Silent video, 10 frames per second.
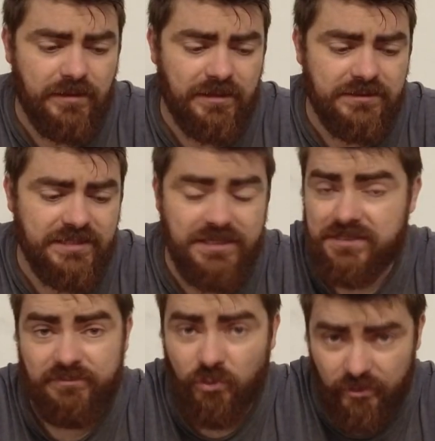And
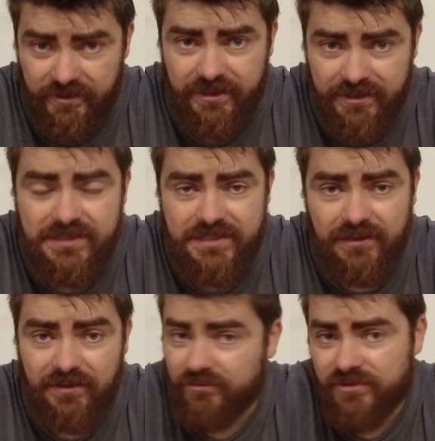it's important that it does
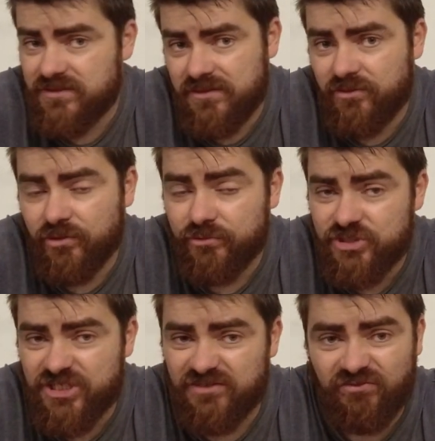that. Otherwise, the oil
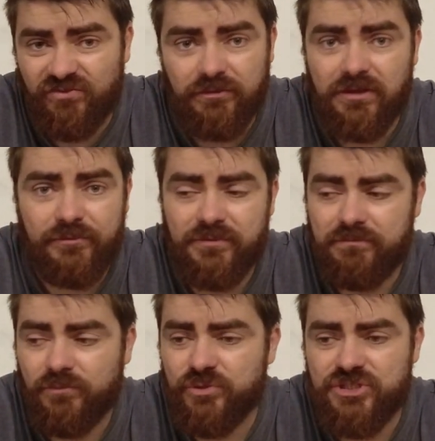just gets filled up
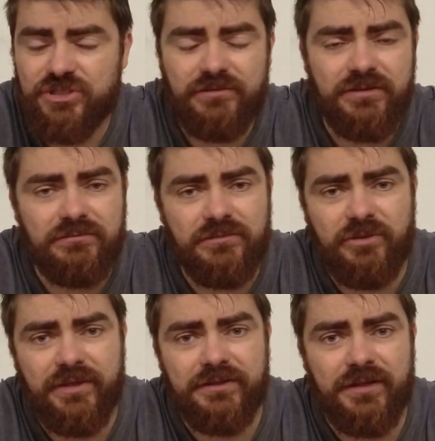with moisture and
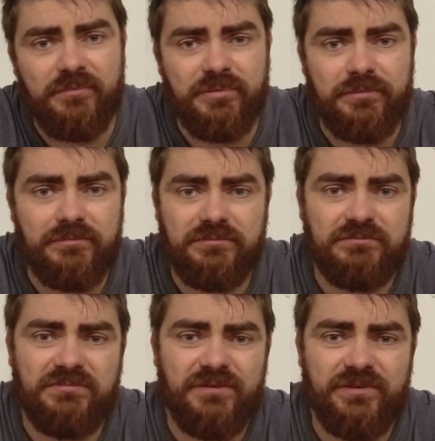you end up
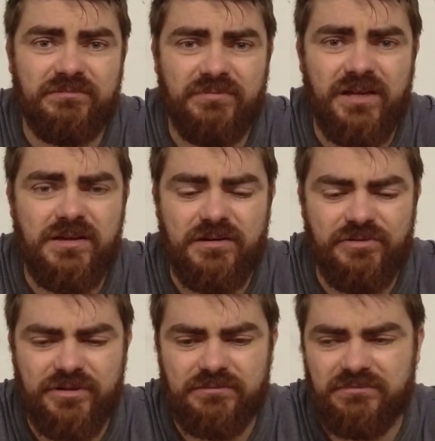having
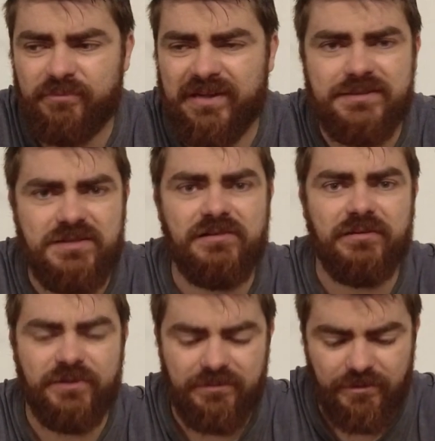mayo and a bad
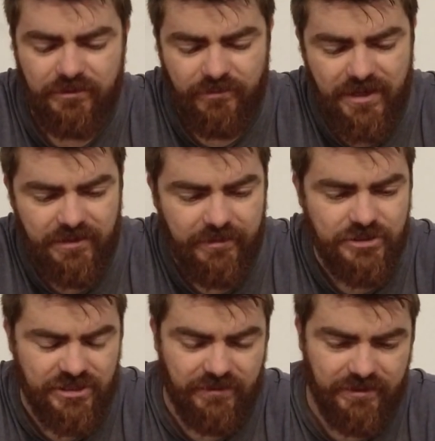time. You wear your
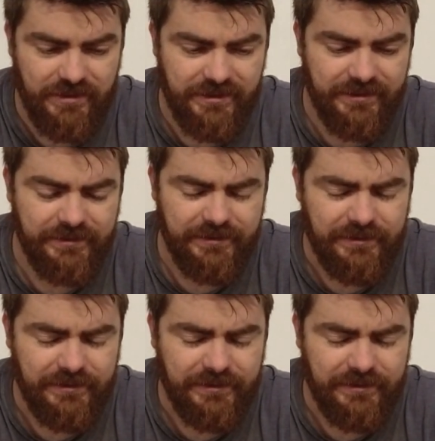engine out early.